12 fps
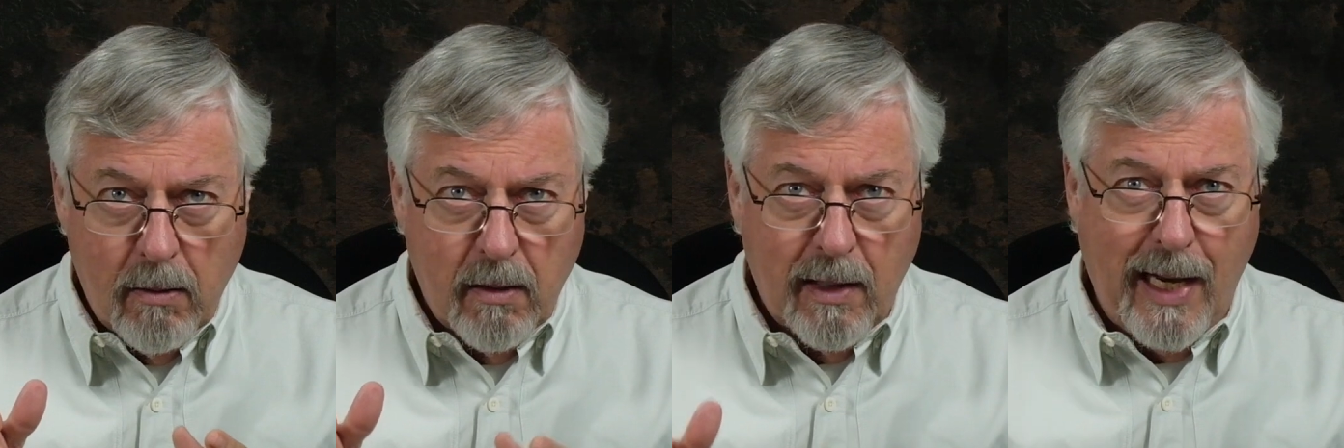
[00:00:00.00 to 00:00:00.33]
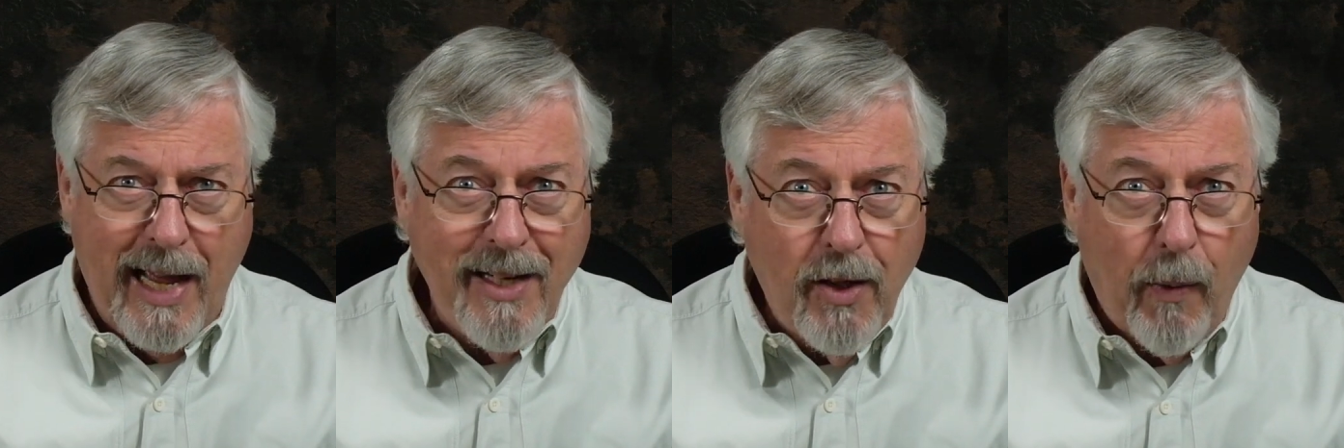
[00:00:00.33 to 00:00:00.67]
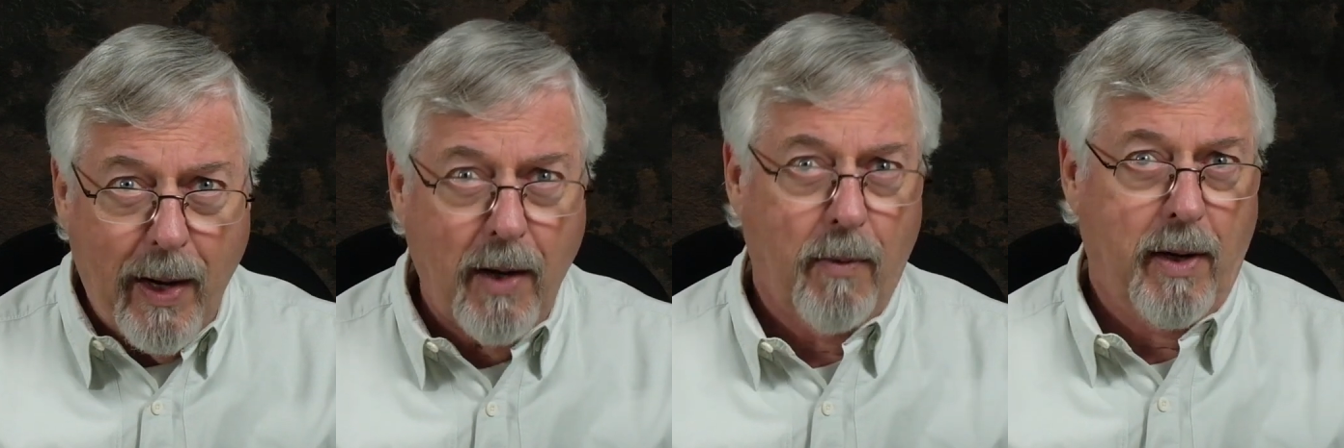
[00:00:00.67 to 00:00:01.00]
lead to
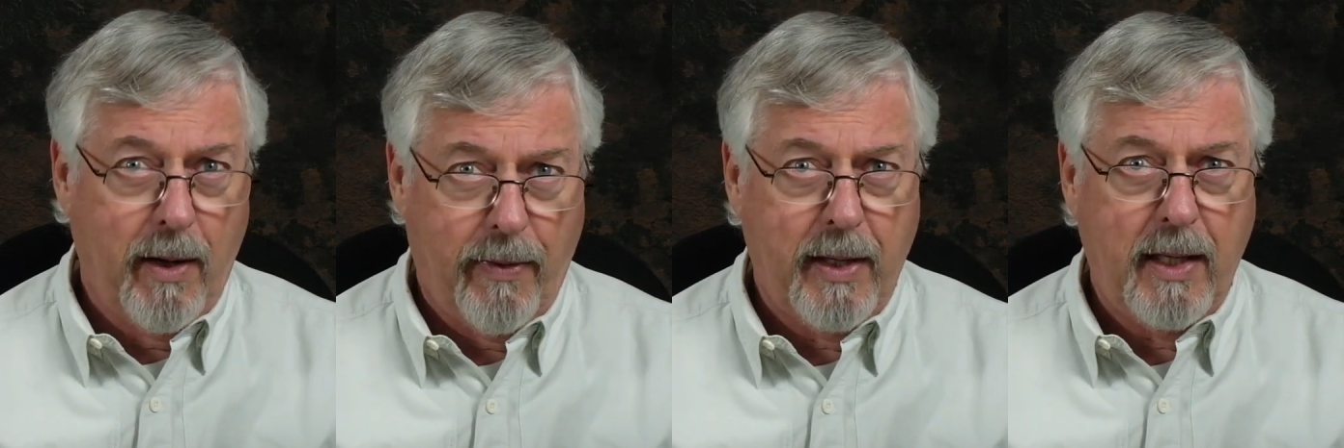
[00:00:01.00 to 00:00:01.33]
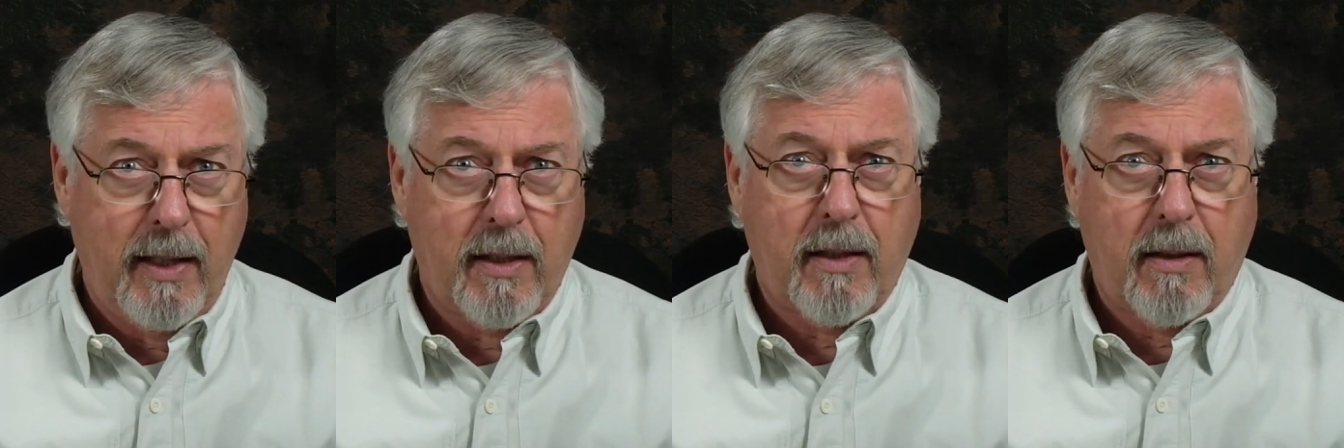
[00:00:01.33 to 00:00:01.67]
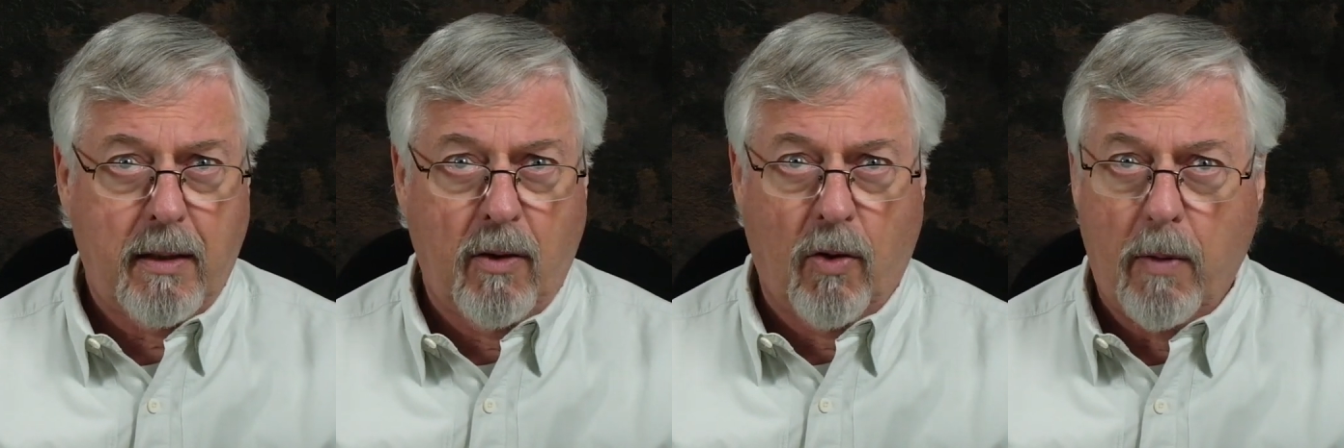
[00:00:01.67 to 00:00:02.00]
any one of these,
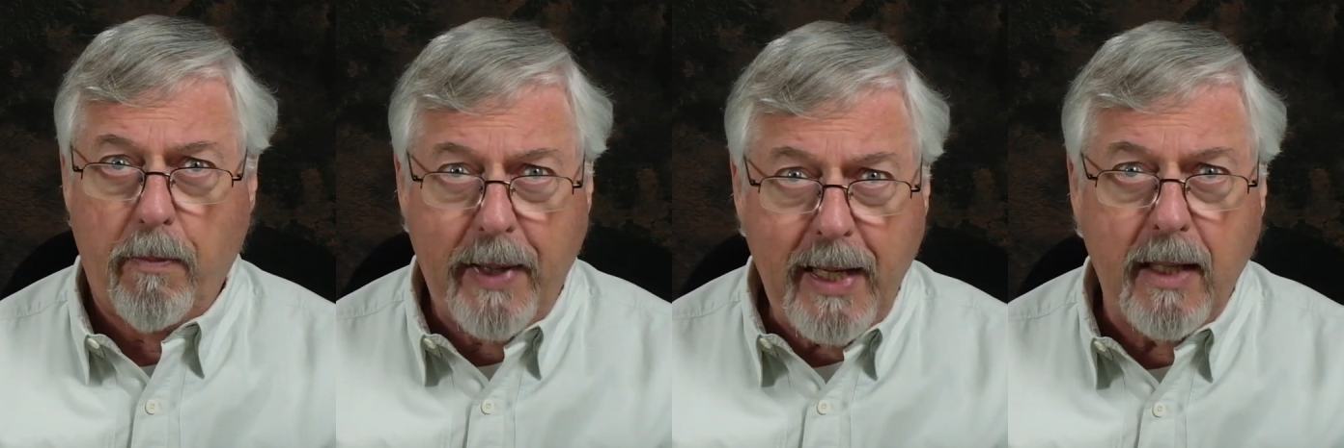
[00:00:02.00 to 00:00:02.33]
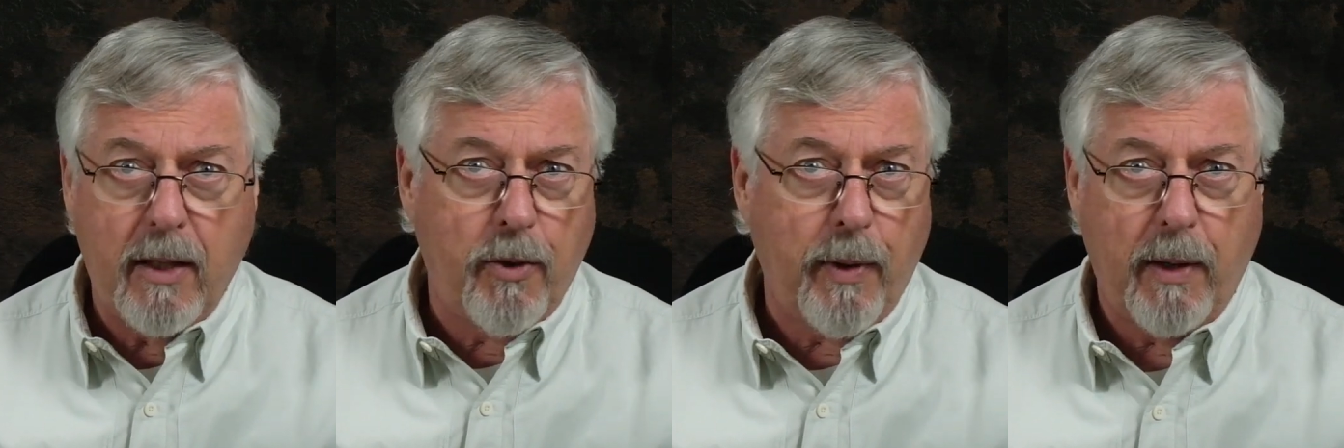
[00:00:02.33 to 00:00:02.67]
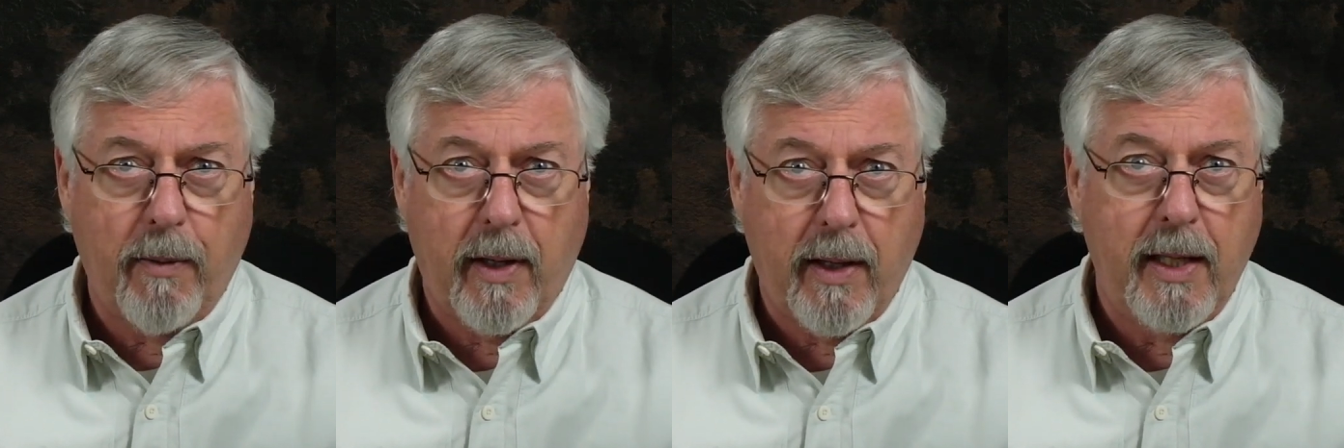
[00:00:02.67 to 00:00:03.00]
or bead to any
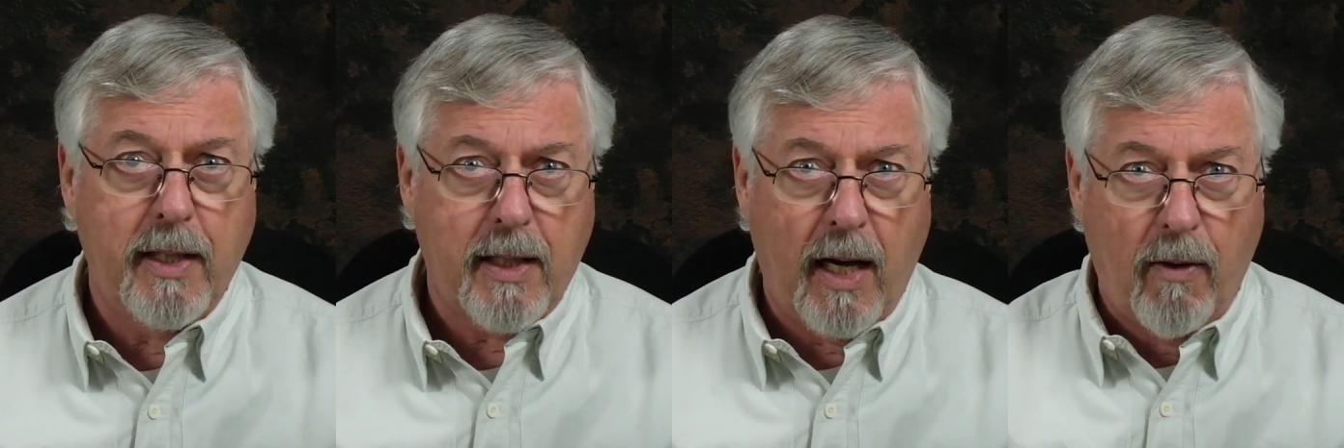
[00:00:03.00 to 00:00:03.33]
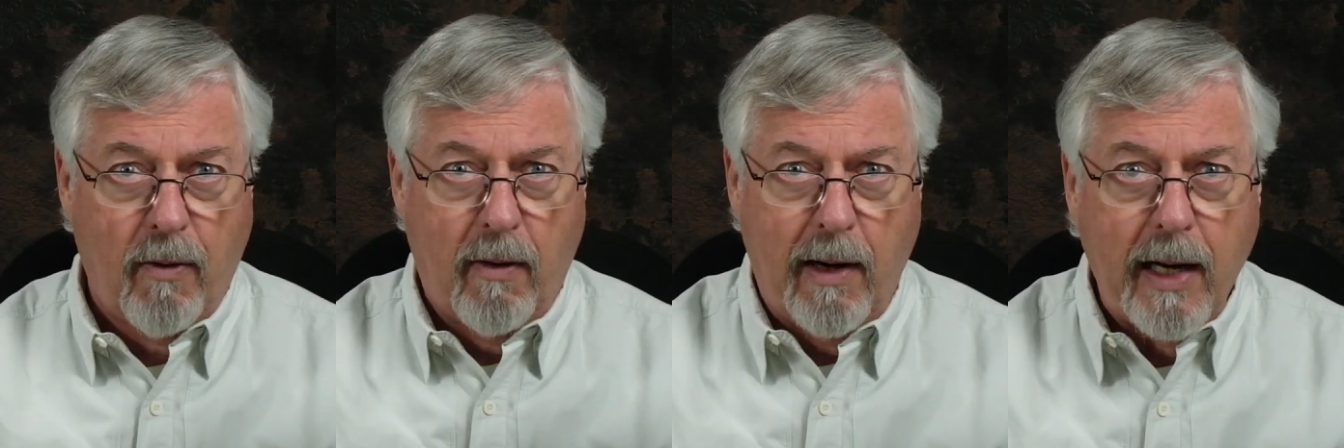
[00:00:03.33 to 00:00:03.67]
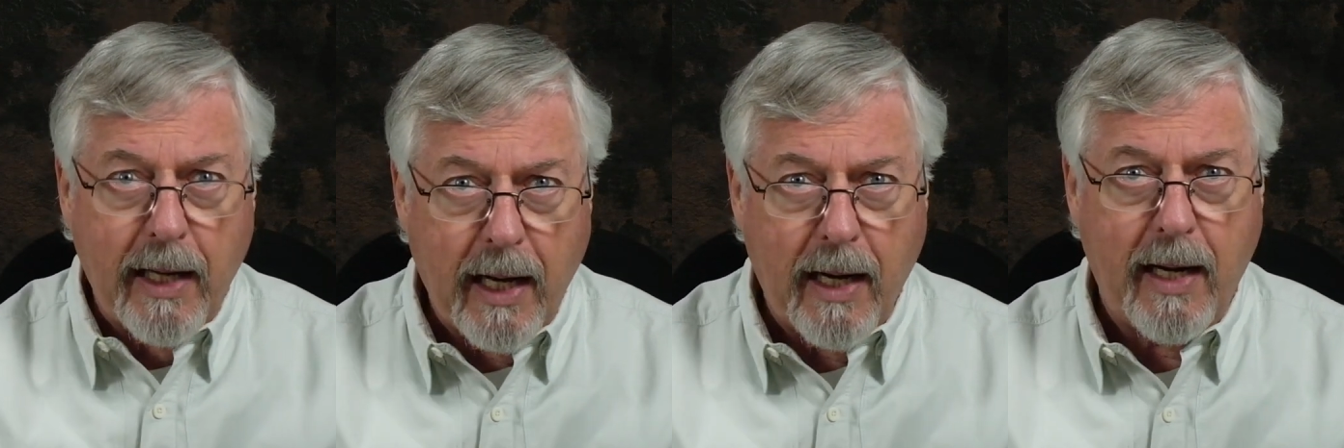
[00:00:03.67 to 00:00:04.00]
one of these, and
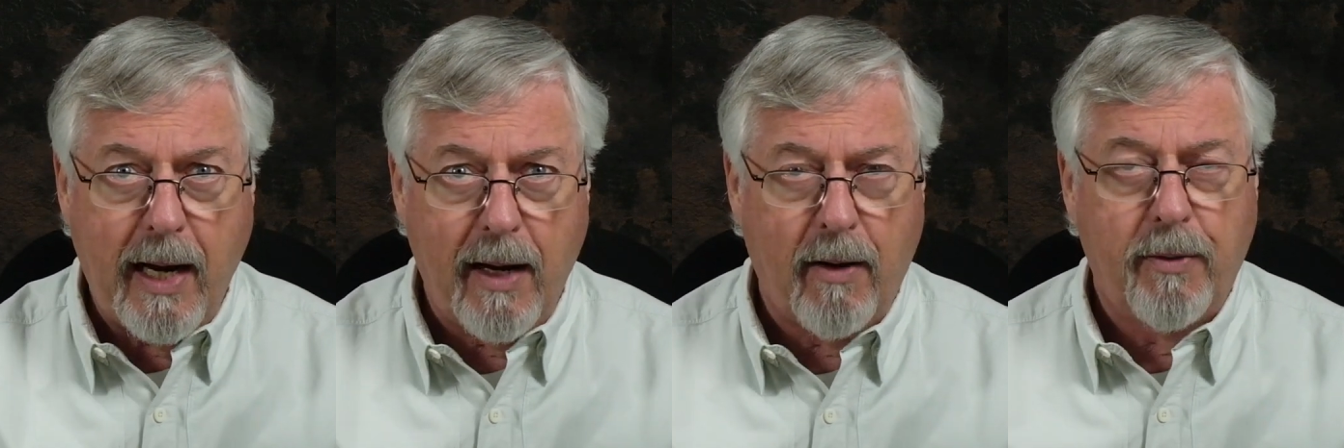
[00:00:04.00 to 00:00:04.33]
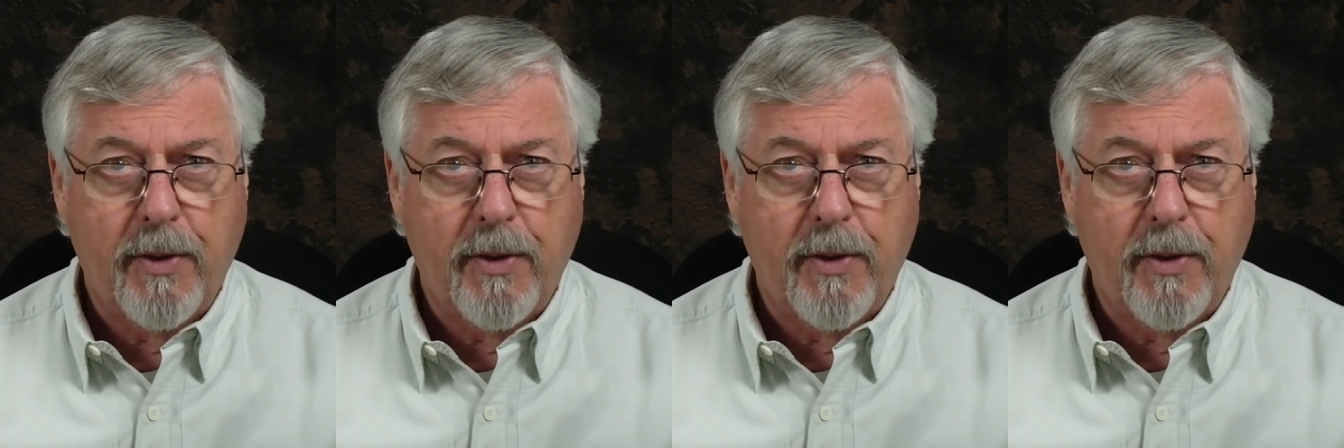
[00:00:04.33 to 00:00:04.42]
really get it down.